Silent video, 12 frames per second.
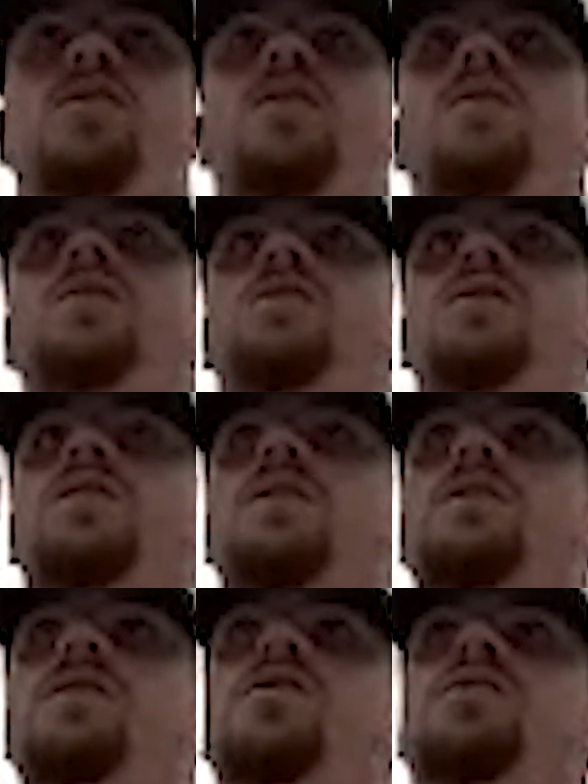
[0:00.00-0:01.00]
You know, it's
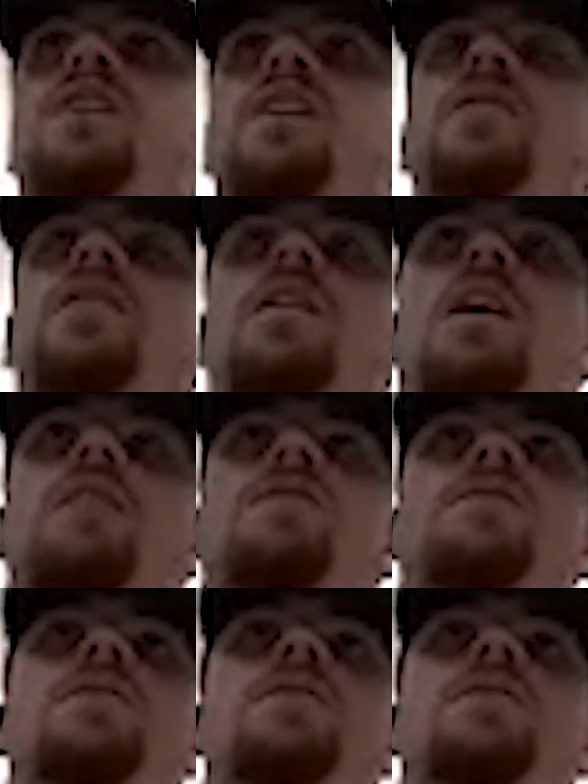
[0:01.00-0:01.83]
your daily life.